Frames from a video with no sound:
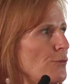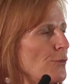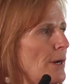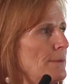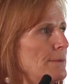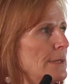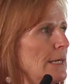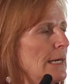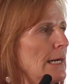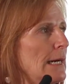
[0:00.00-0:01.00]
from
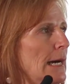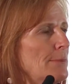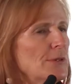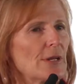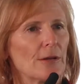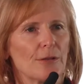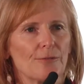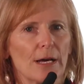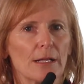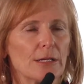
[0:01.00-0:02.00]
up and down the
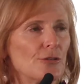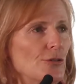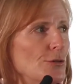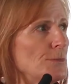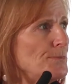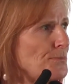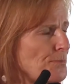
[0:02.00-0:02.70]
valley to